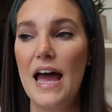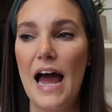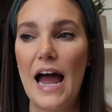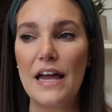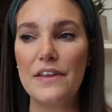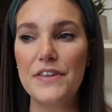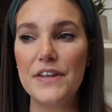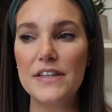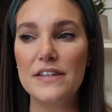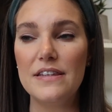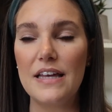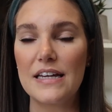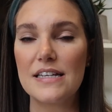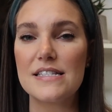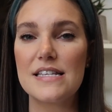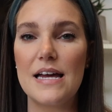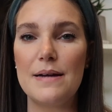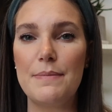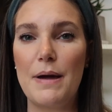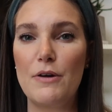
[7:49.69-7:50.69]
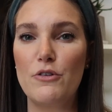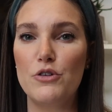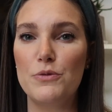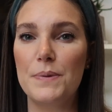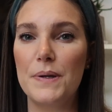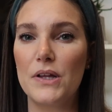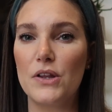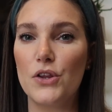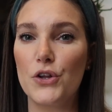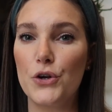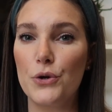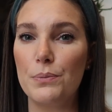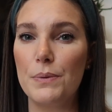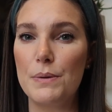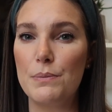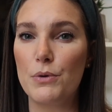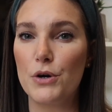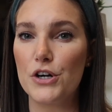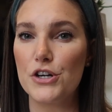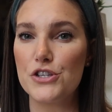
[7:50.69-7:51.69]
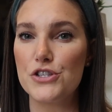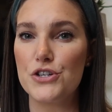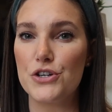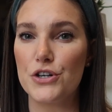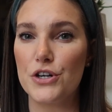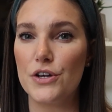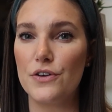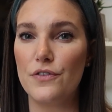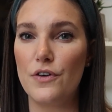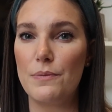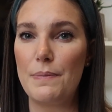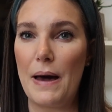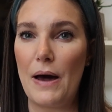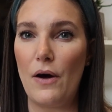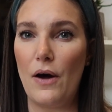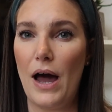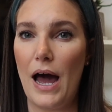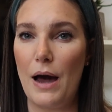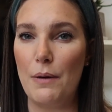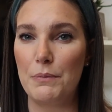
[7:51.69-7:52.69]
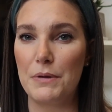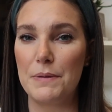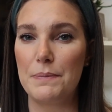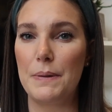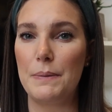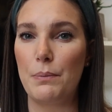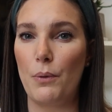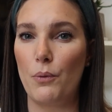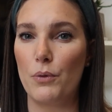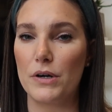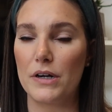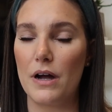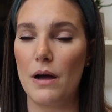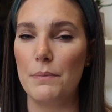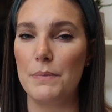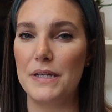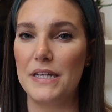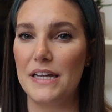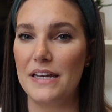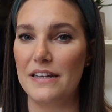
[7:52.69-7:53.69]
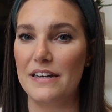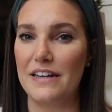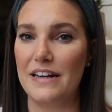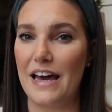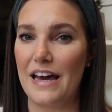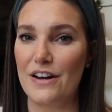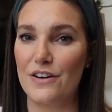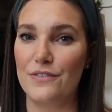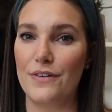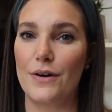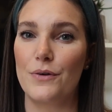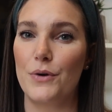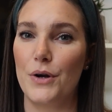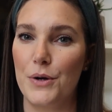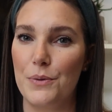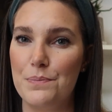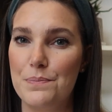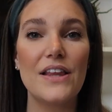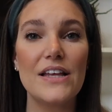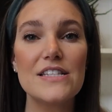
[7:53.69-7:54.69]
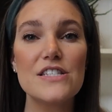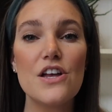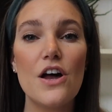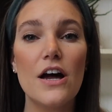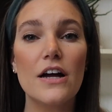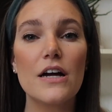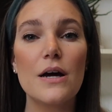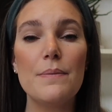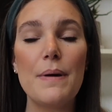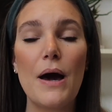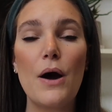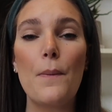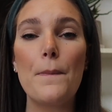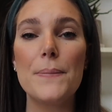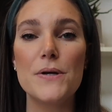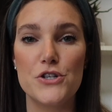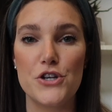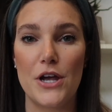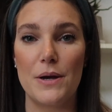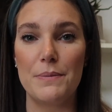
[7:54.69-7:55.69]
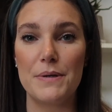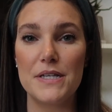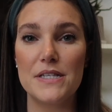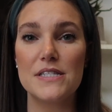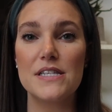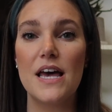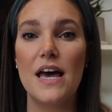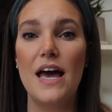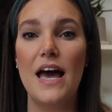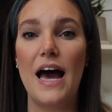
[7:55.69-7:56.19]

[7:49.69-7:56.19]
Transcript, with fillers: I think next time I would be a little bit more assertive about how many people were coming in and out of our room. Let's talk about pajamas.